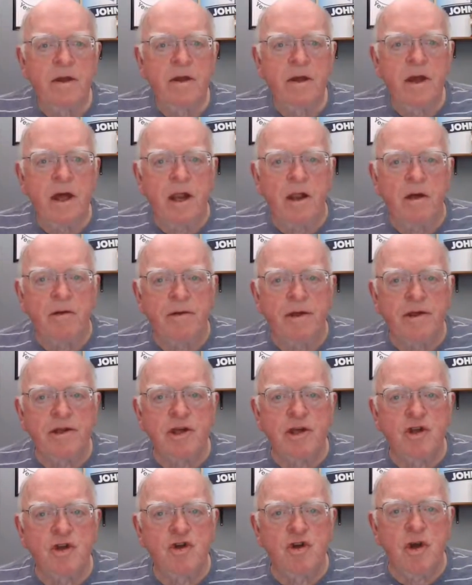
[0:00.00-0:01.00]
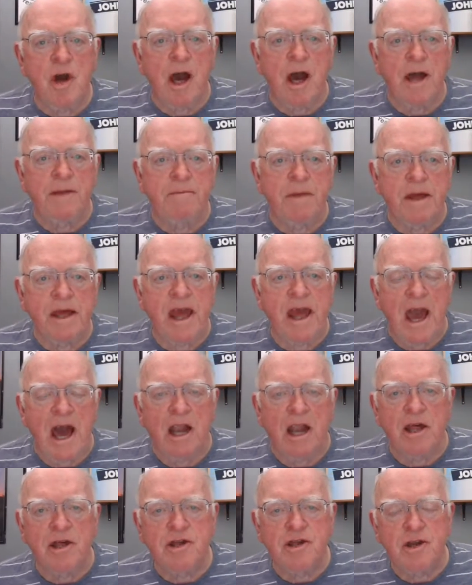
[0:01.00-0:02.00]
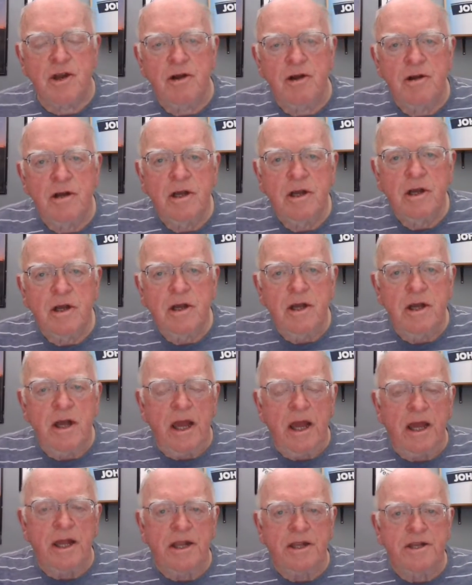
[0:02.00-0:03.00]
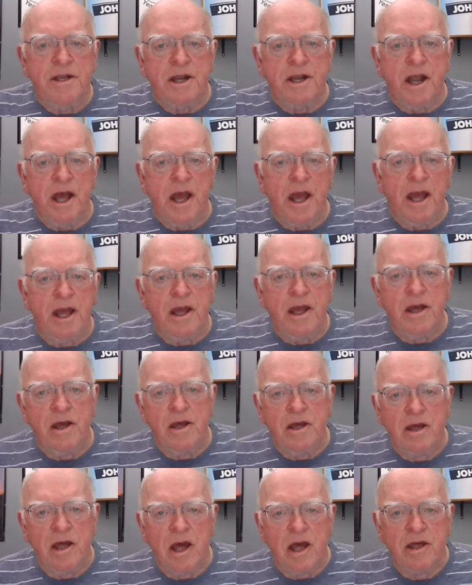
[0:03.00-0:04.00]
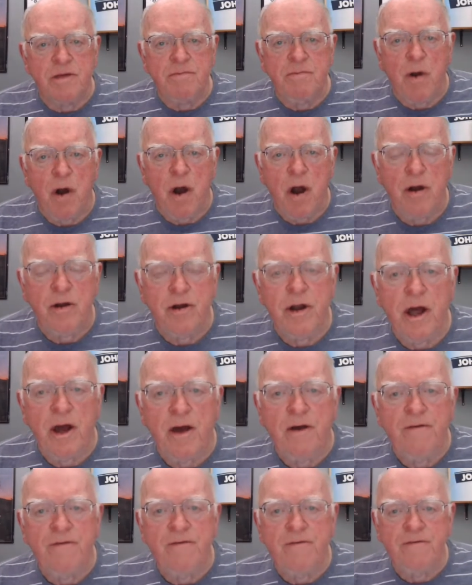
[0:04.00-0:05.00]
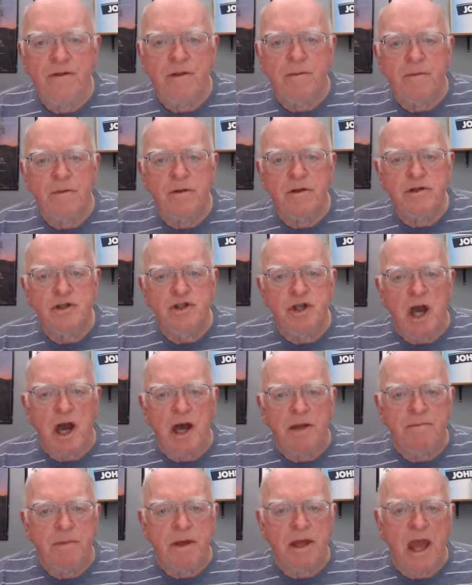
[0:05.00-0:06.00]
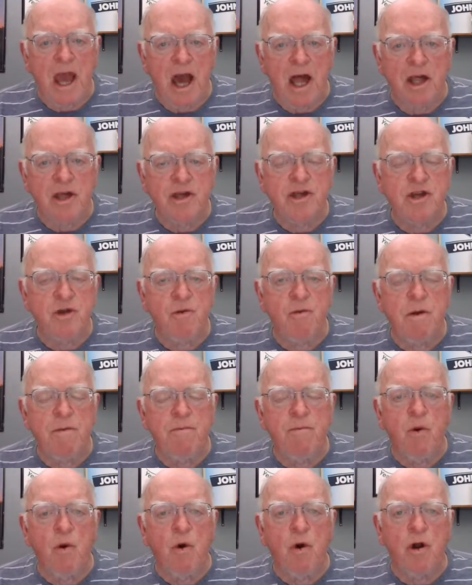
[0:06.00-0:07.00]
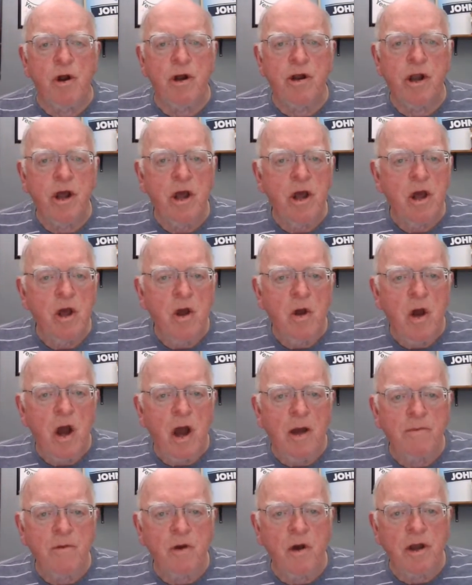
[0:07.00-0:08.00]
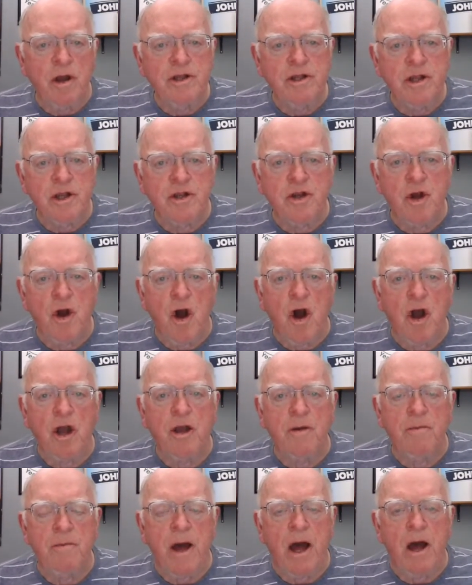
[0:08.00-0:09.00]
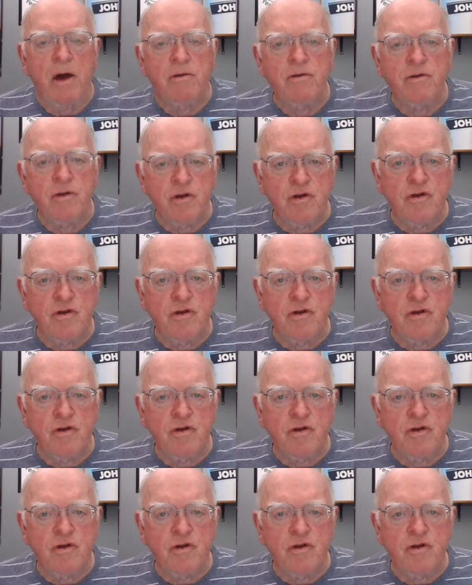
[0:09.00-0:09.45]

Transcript: Hello, this is John McCallister, and today, as part of the John McCallister Report, I'm going to talk about